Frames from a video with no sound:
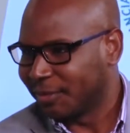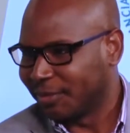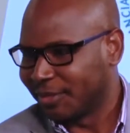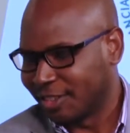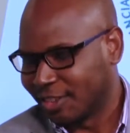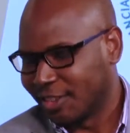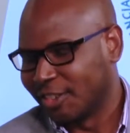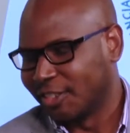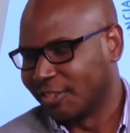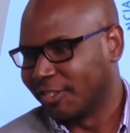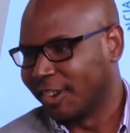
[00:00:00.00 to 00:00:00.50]

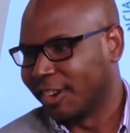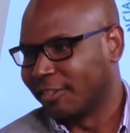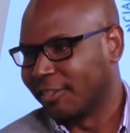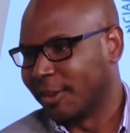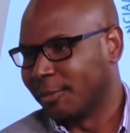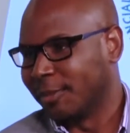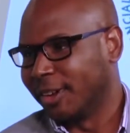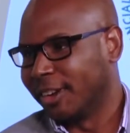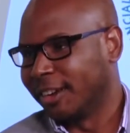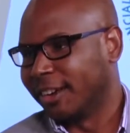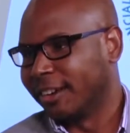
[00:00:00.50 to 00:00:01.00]
Sounds very
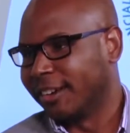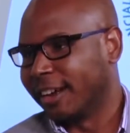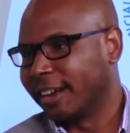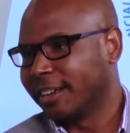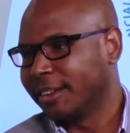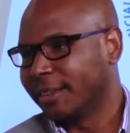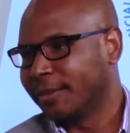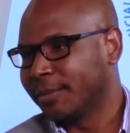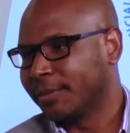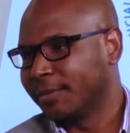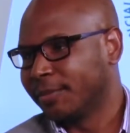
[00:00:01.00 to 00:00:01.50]
familiar,
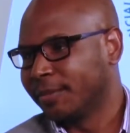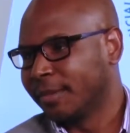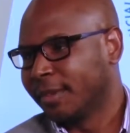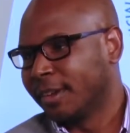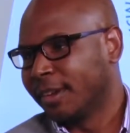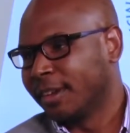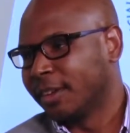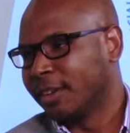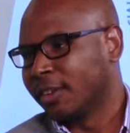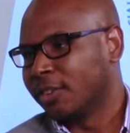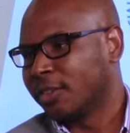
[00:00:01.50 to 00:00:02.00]
right?
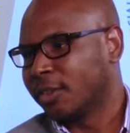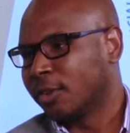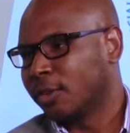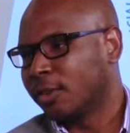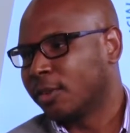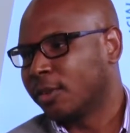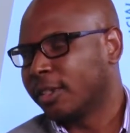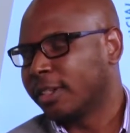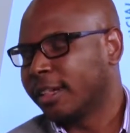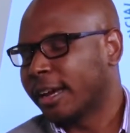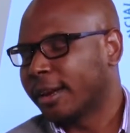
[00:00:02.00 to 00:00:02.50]

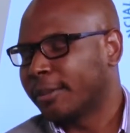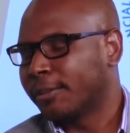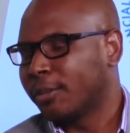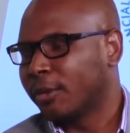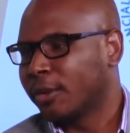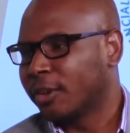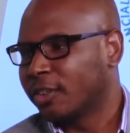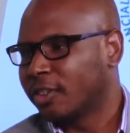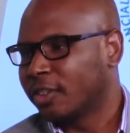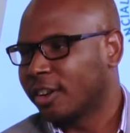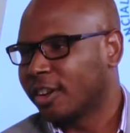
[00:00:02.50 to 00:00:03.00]
So that
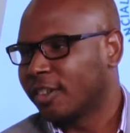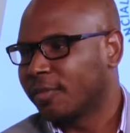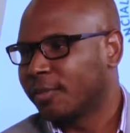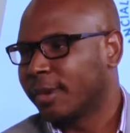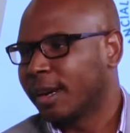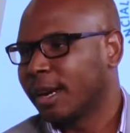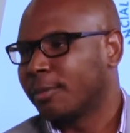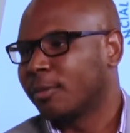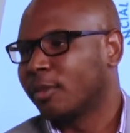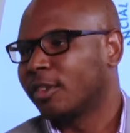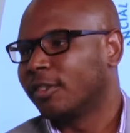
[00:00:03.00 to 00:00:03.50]
portion of
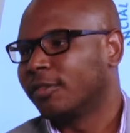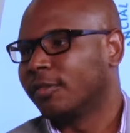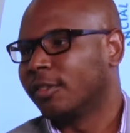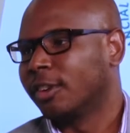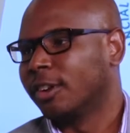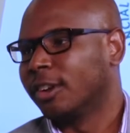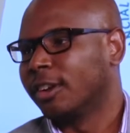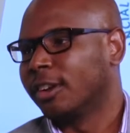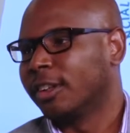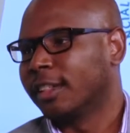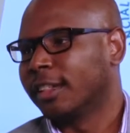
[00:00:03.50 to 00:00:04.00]
my
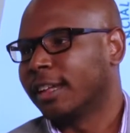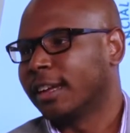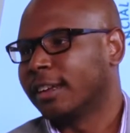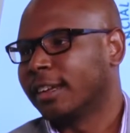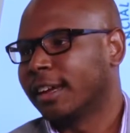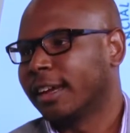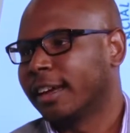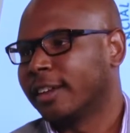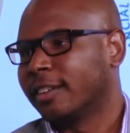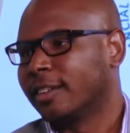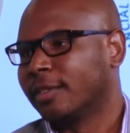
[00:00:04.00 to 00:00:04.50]
portfolio that
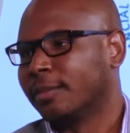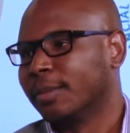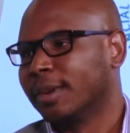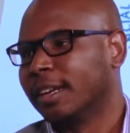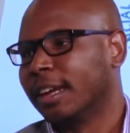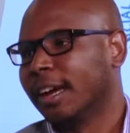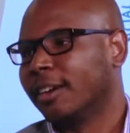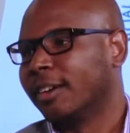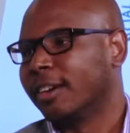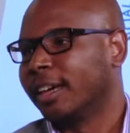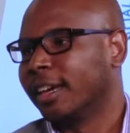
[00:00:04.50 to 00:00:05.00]
hasn't
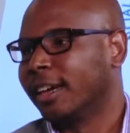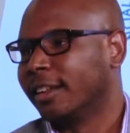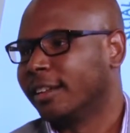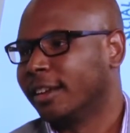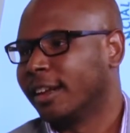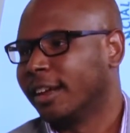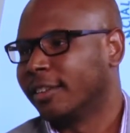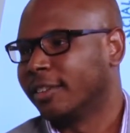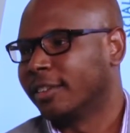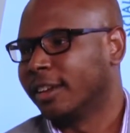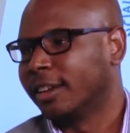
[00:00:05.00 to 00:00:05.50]
been
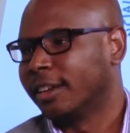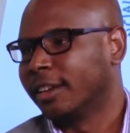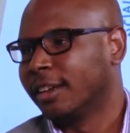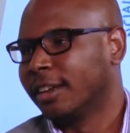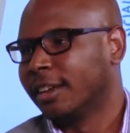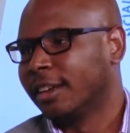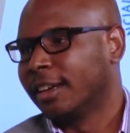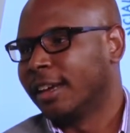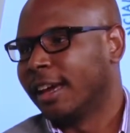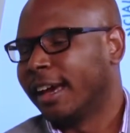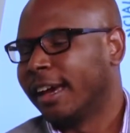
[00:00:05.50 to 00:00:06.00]
allocated as yet,
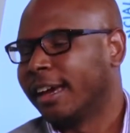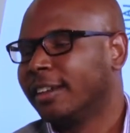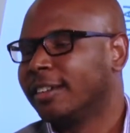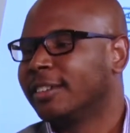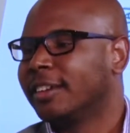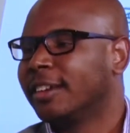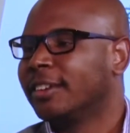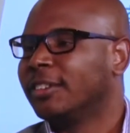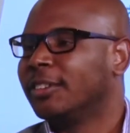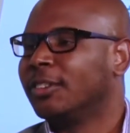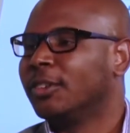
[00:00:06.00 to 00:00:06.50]
I
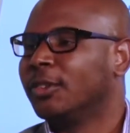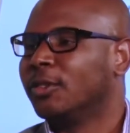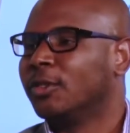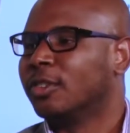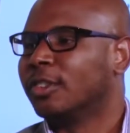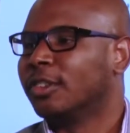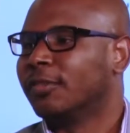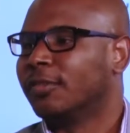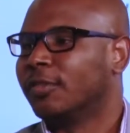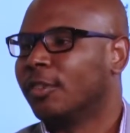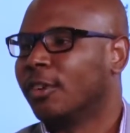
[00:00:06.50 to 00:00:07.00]
intend to use
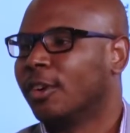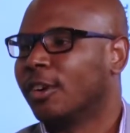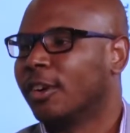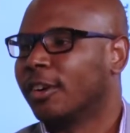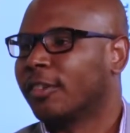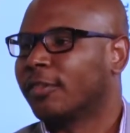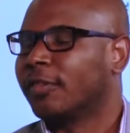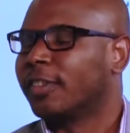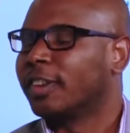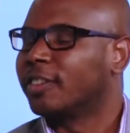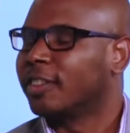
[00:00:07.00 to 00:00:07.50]
it
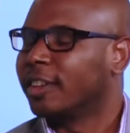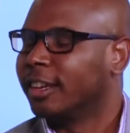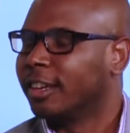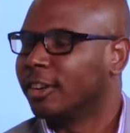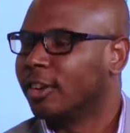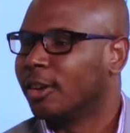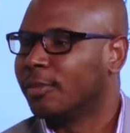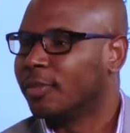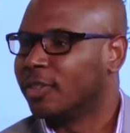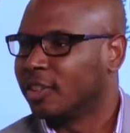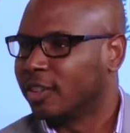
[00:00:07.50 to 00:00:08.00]
for fixed
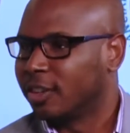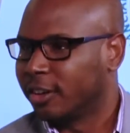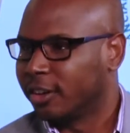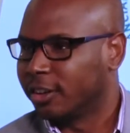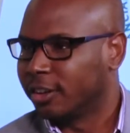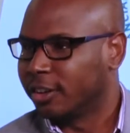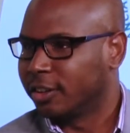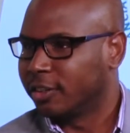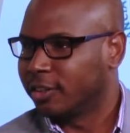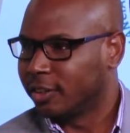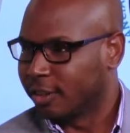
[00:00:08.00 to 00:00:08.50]
income
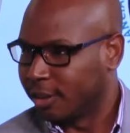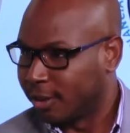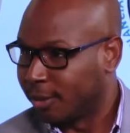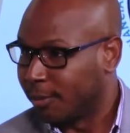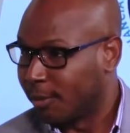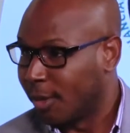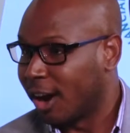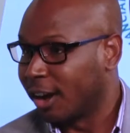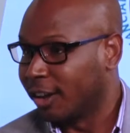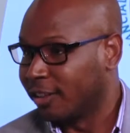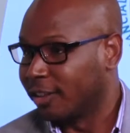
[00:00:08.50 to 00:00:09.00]
securities.
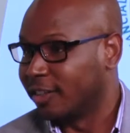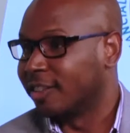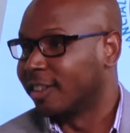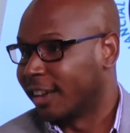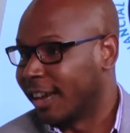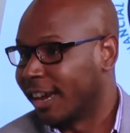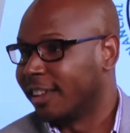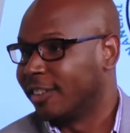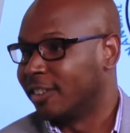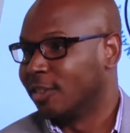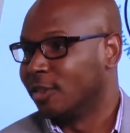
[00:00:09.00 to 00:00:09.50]
Bonds,
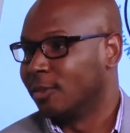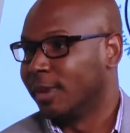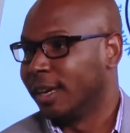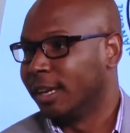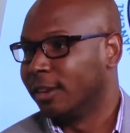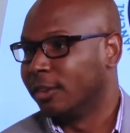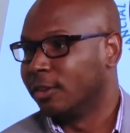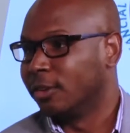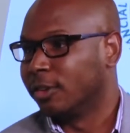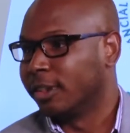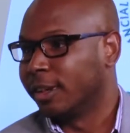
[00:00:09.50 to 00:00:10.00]
as you
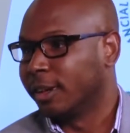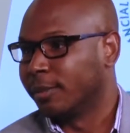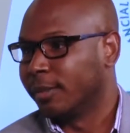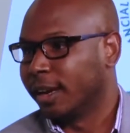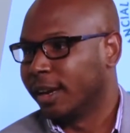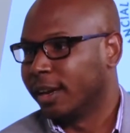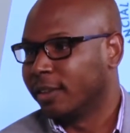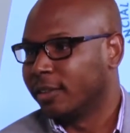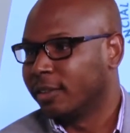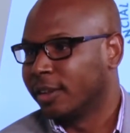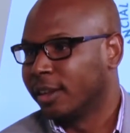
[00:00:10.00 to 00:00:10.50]
may know them
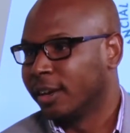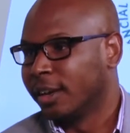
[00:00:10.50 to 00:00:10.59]
as.